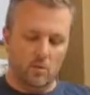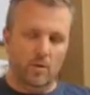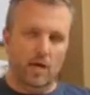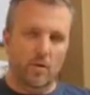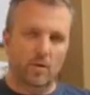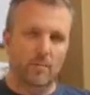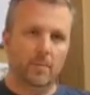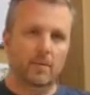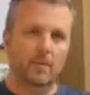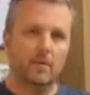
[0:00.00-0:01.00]
without
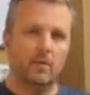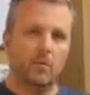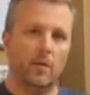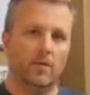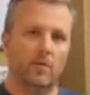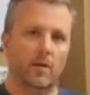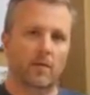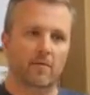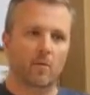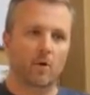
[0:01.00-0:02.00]
it, but we'll make sure you
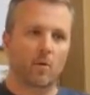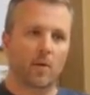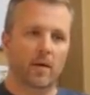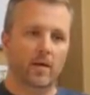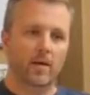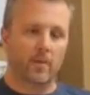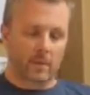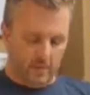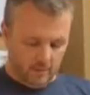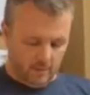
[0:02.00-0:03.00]
have a way to get
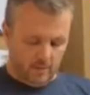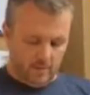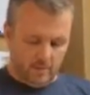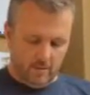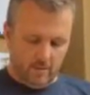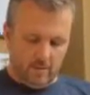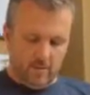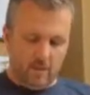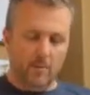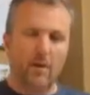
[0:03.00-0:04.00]
everybody
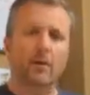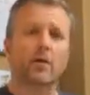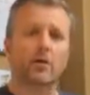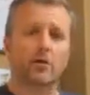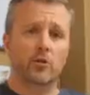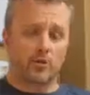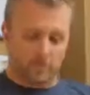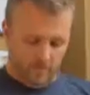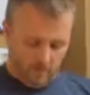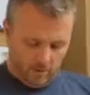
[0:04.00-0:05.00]
to look at you.
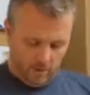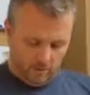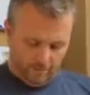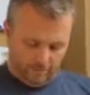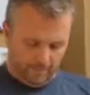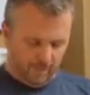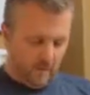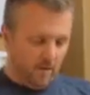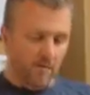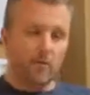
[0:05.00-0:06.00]
So,
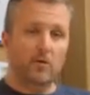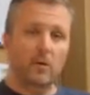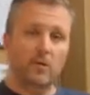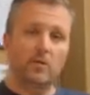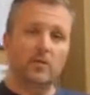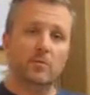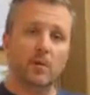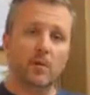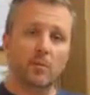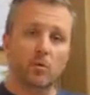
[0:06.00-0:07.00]
first thing I do is
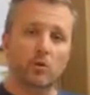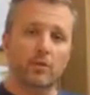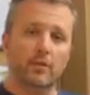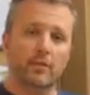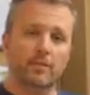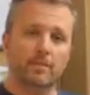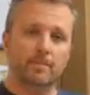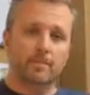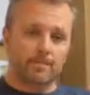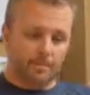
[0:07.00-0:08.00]
explain the pool sheets.
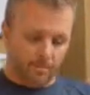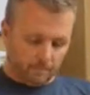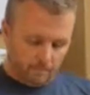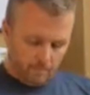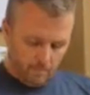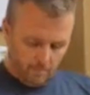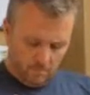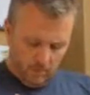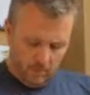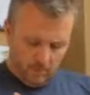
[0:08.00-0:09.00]

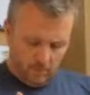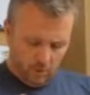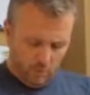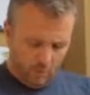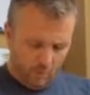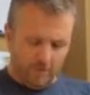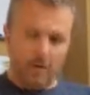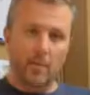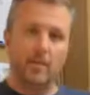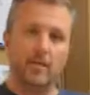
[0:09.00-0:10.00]
Again, we're going to have
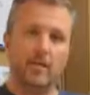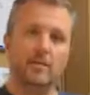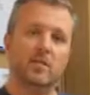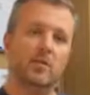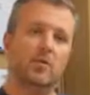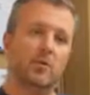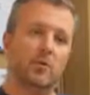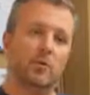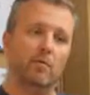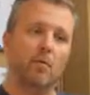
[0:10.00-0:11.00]
a number of teams. It's going to be
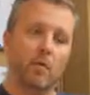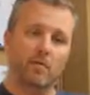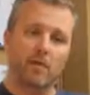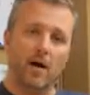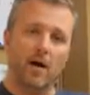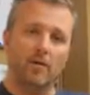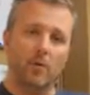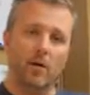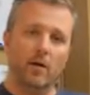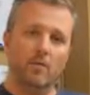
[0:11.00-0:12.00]
between 4 and
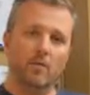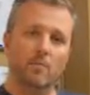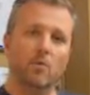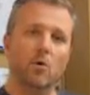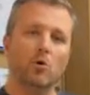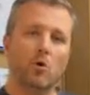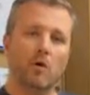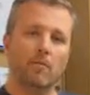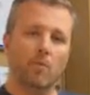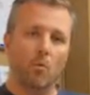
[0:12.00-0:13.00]
5 on here. Most will
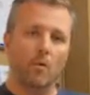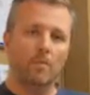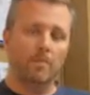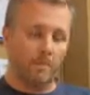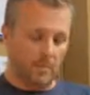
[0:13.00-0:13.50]
have 4.